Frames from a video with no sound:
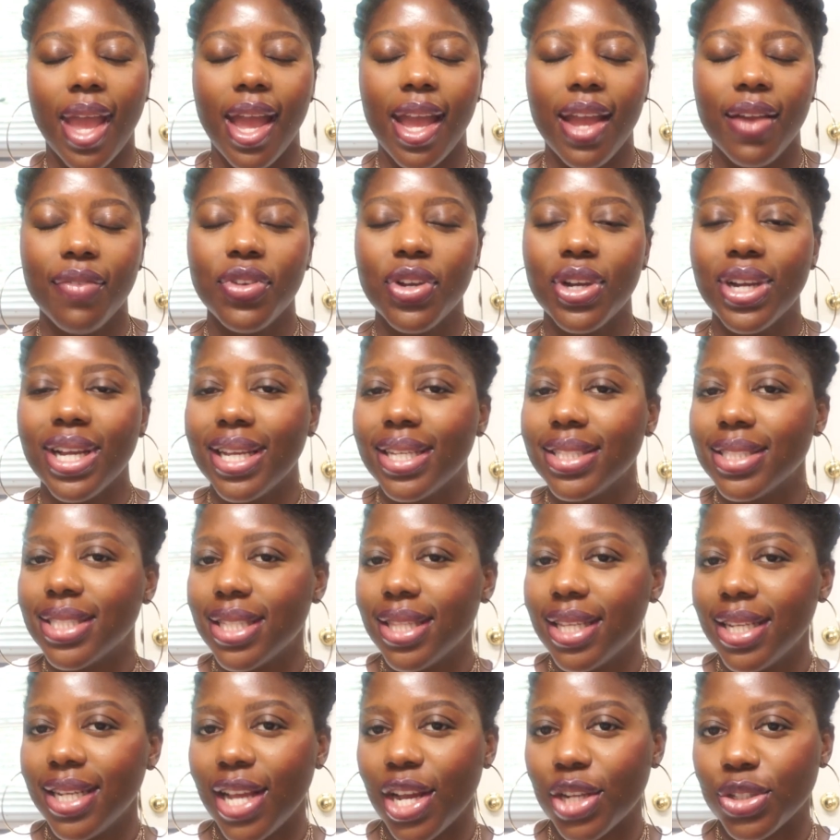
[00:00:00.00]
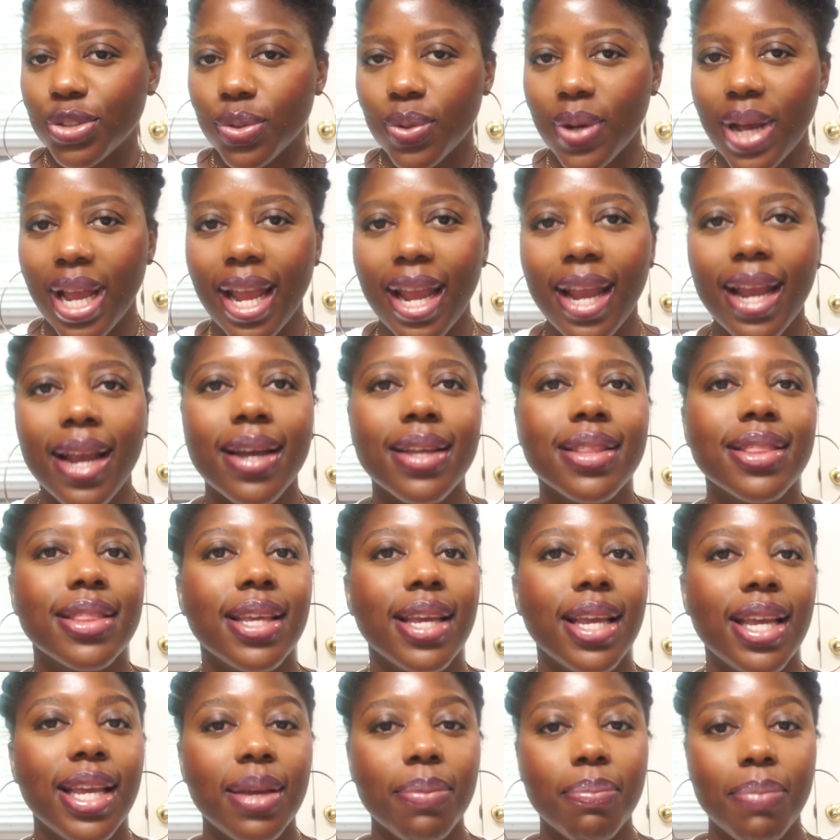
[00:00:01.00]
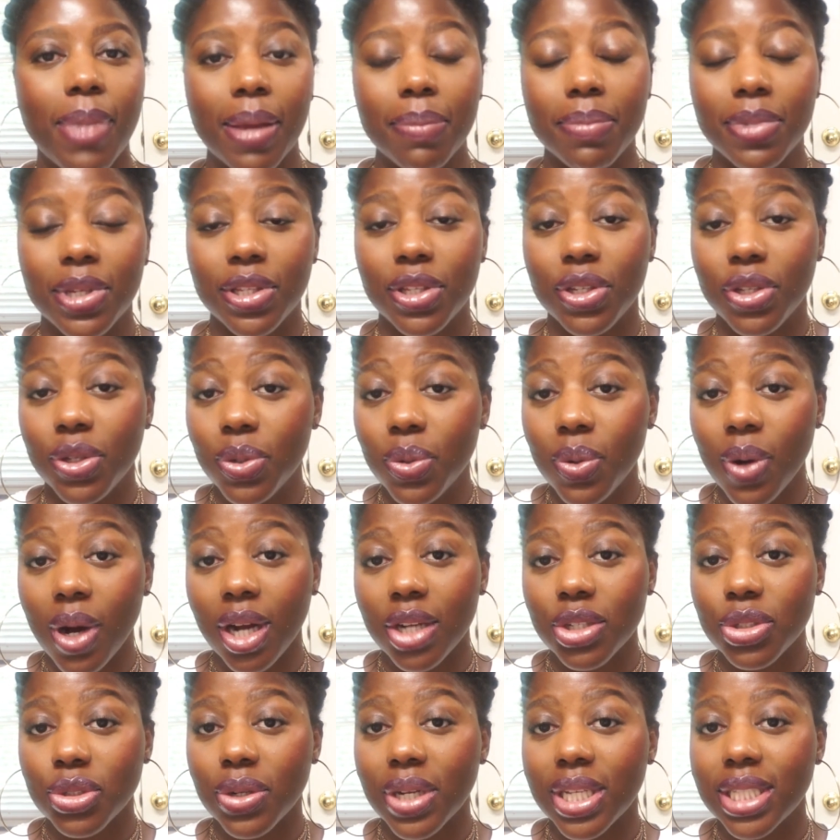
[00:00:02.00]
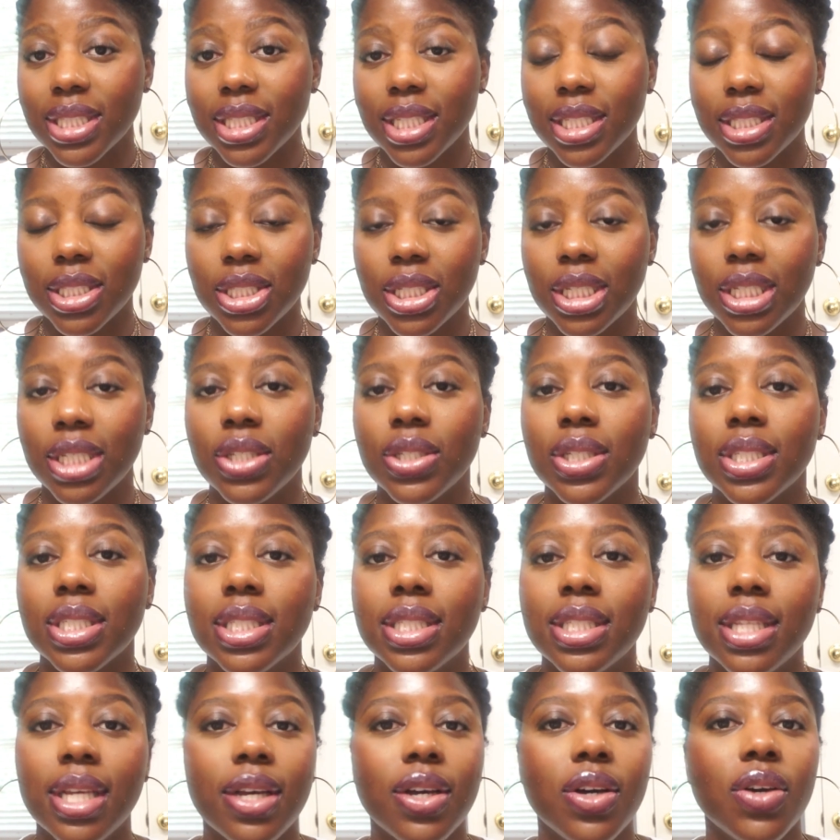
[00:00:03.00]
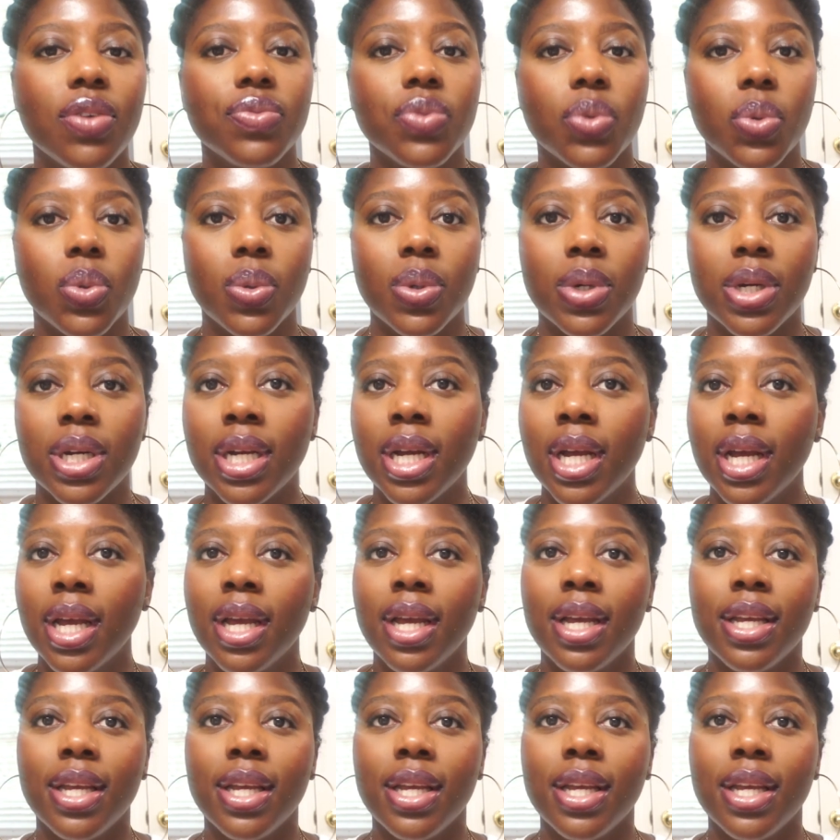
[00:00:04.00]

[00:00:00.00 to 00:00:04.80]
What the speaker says: If you're into the natural hair thing, maybe you are transitioning yourself, or